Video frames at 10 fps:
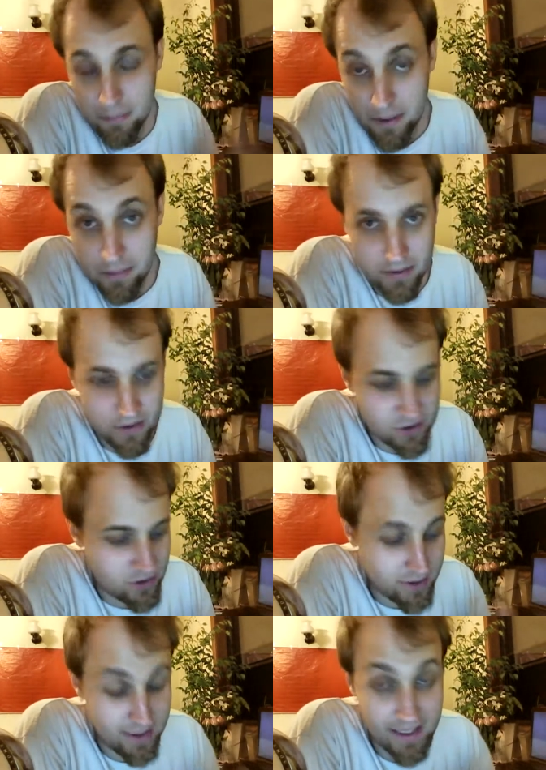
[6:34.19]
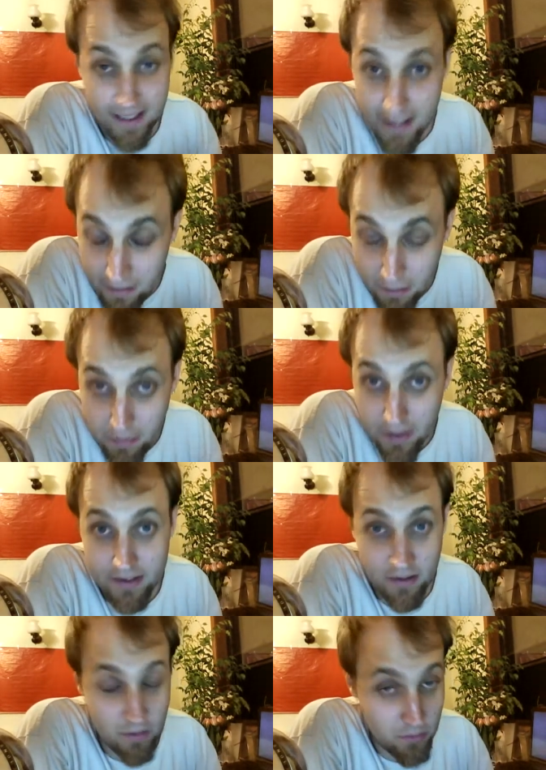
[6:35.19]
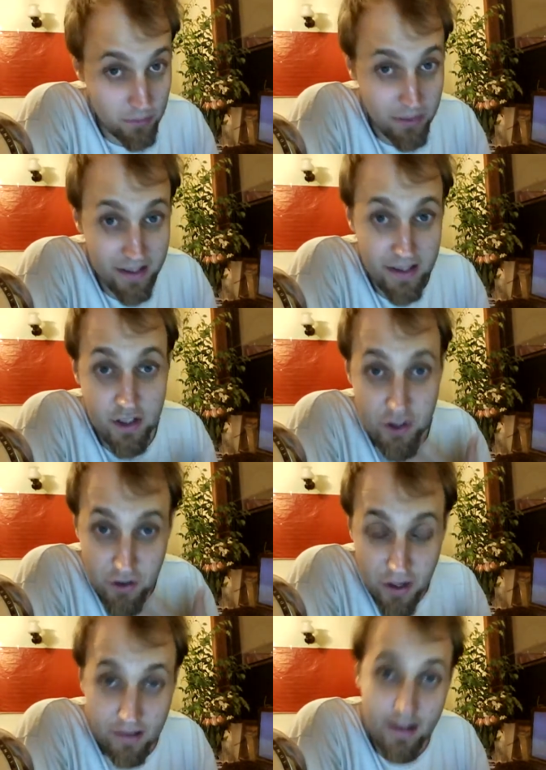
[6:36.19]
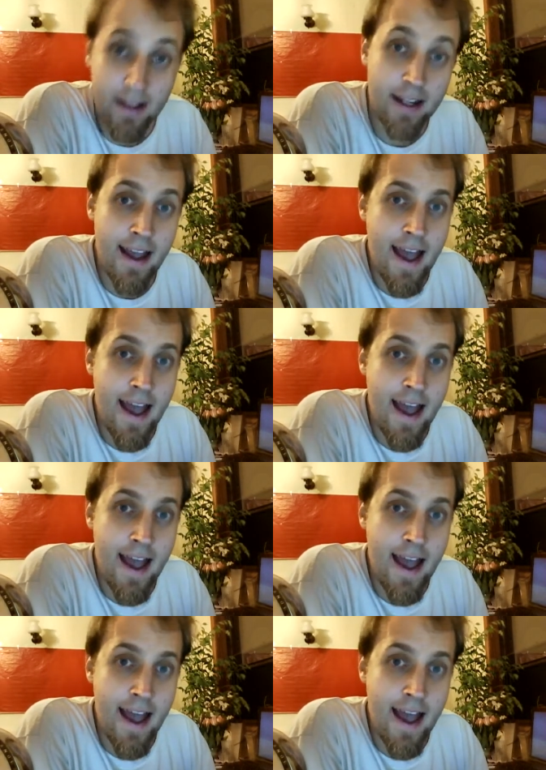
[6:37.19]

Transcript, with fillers: people are struggling in other parts of the world, but they're struggling.